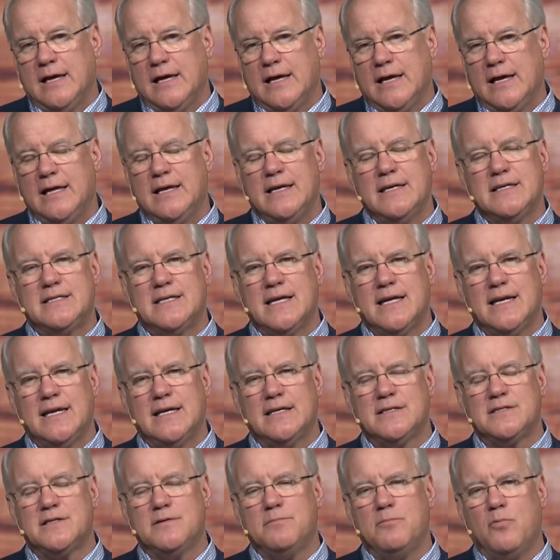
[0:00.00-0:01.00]
And he said
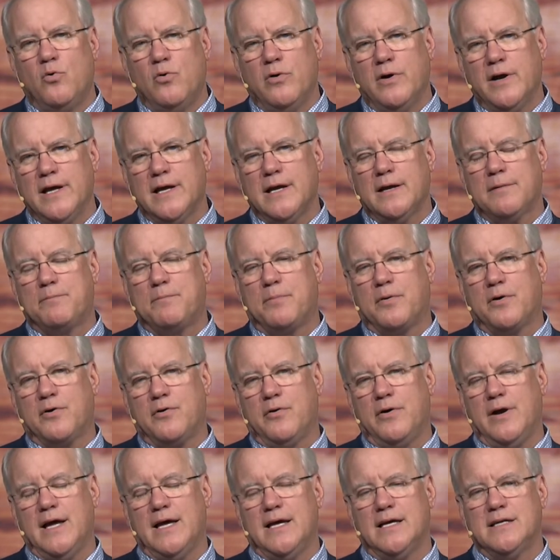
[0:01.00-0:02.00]
as the morning
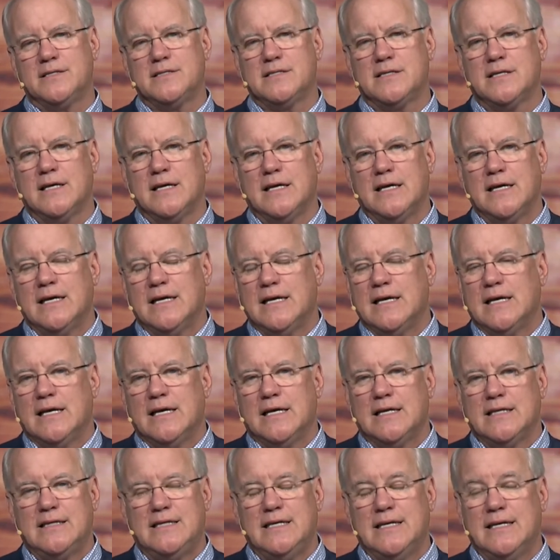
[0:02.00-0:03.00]
progressed
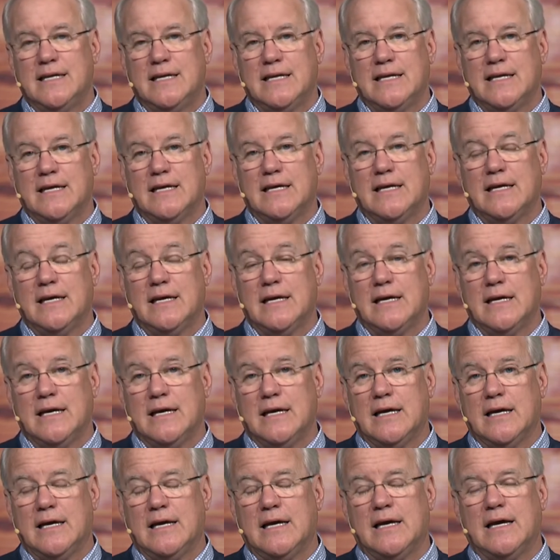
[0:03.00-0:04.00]
that
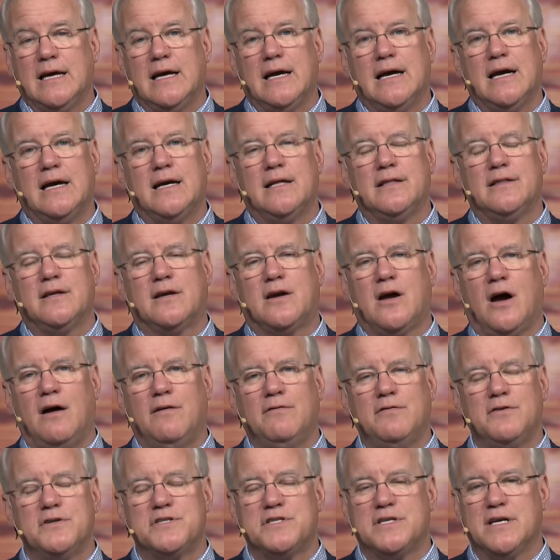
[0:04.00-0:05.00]
the
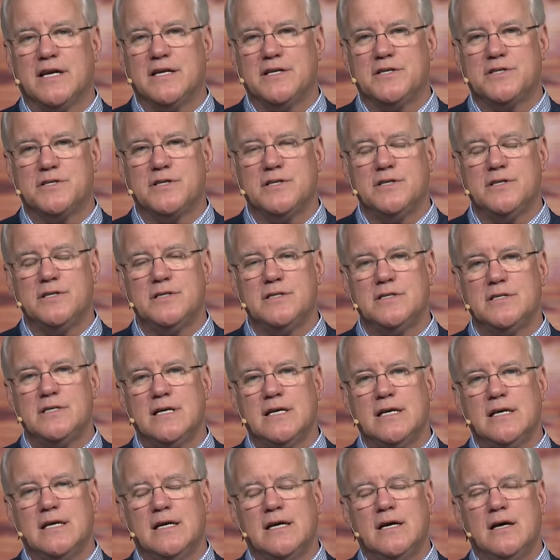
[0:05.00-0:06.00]
conversations
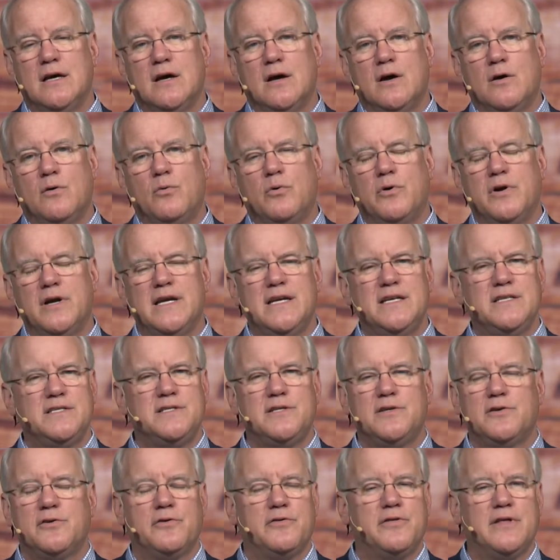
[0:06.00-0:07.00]
were
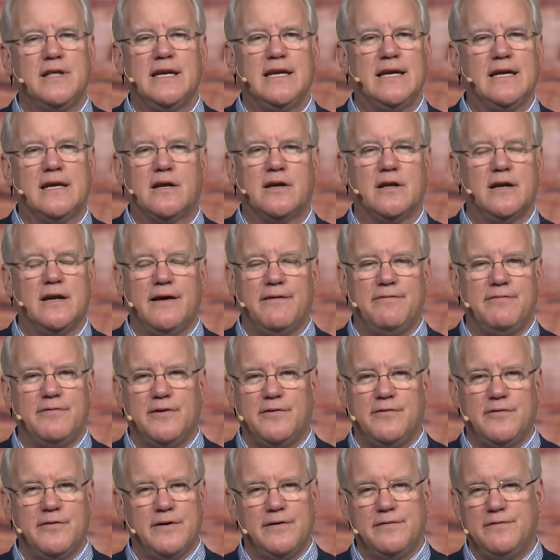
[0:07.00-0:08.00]
easier than he could
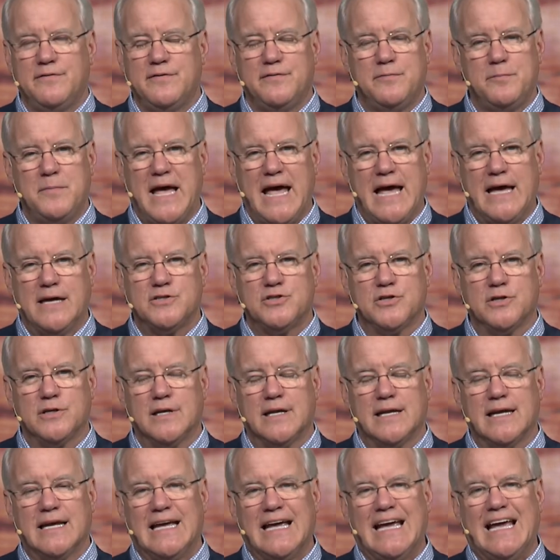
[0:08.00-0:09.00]
ever have
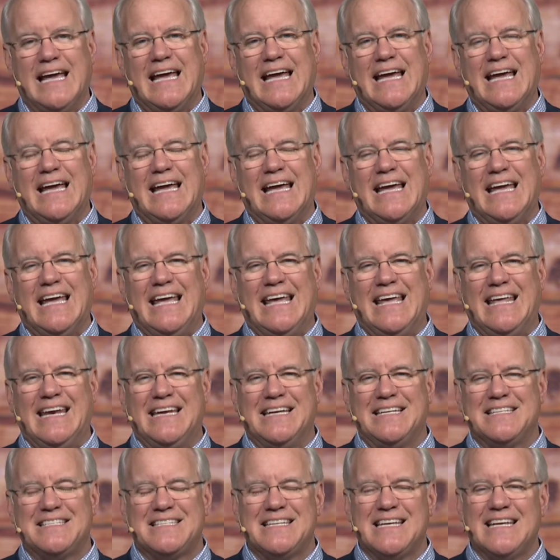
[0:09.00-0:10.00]
imagined. And
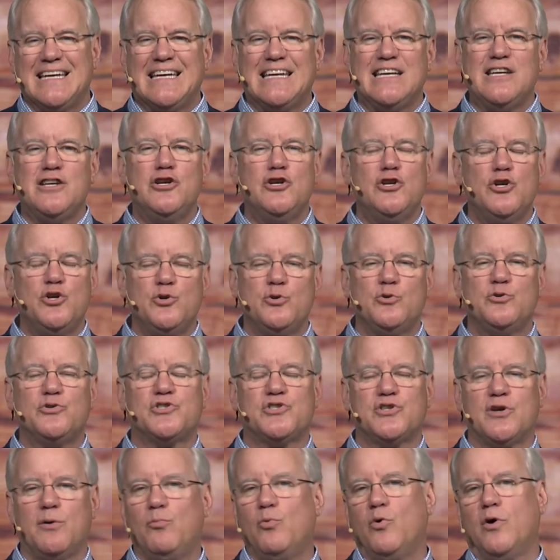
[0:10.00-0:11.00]
he said he knew
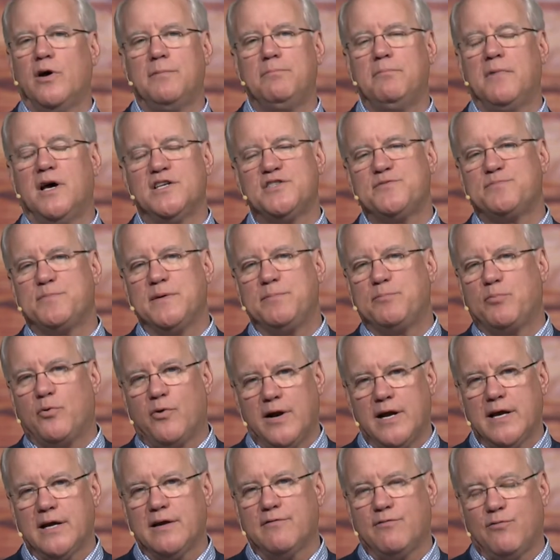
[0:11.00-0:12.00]
someone must be
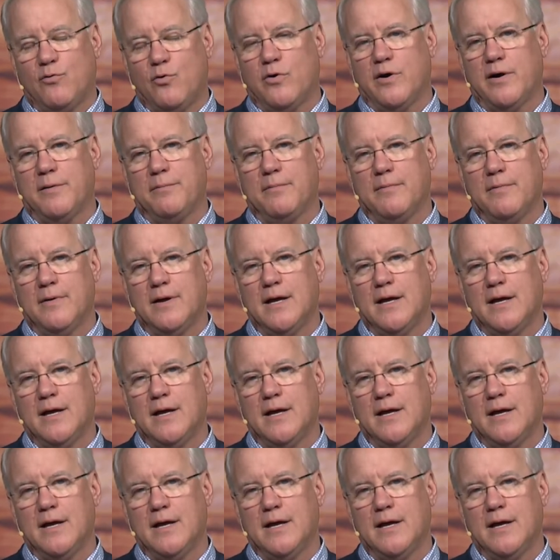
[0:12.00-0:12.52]
praying for him.